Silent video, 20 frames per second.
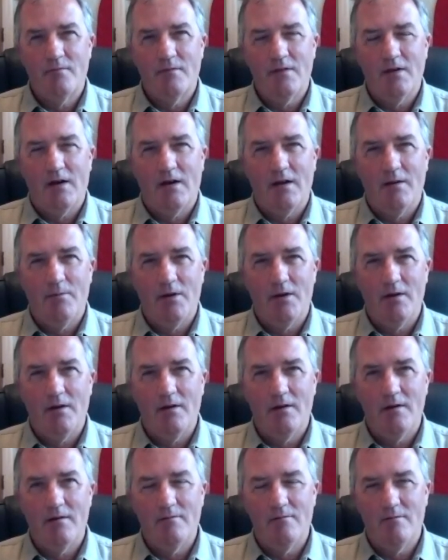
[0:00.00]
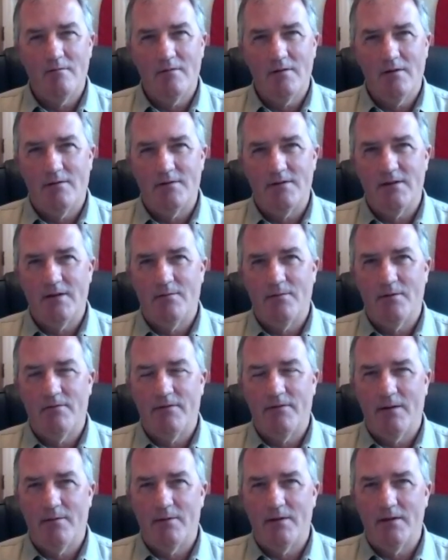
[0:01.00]
I'm a
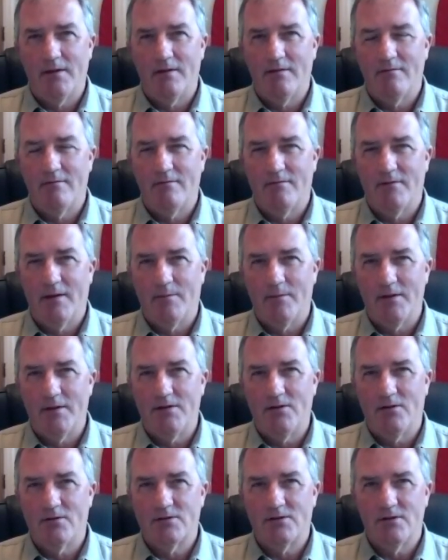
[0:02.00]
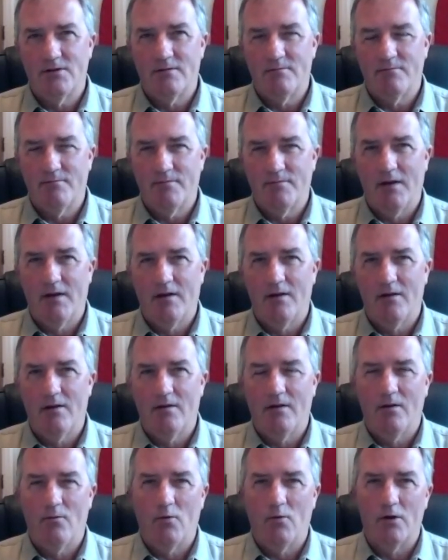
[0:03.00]
family doctor.
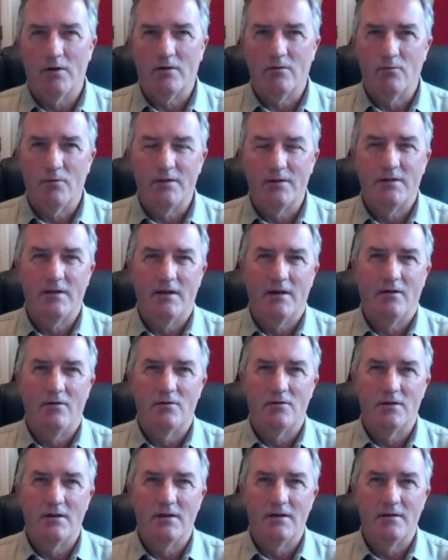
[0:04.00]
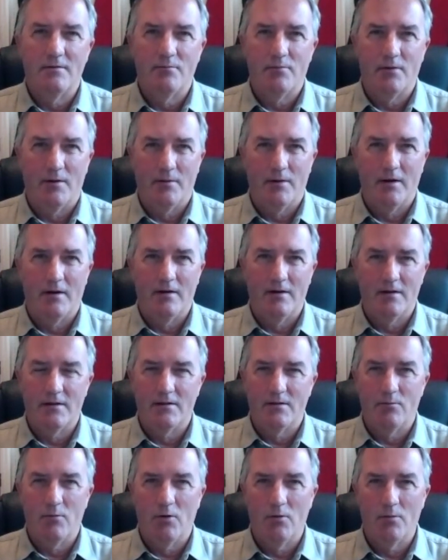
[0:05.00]
I work with the elderly primarily
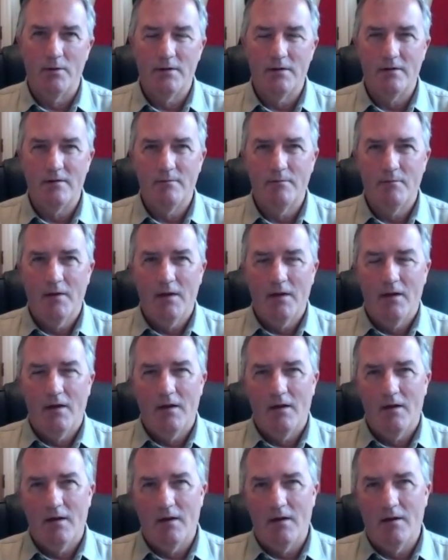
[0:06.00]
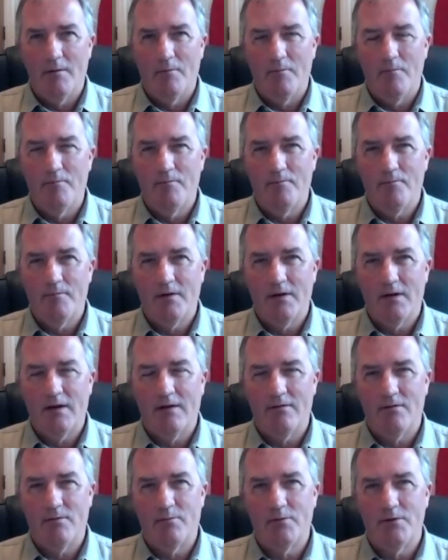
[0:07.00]
at the moment. I
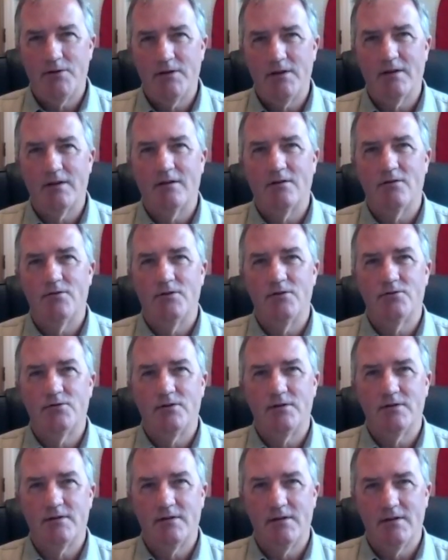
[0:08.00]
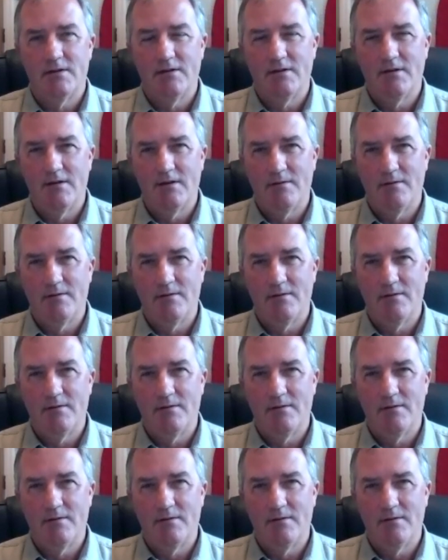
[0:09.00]
have a particular interest in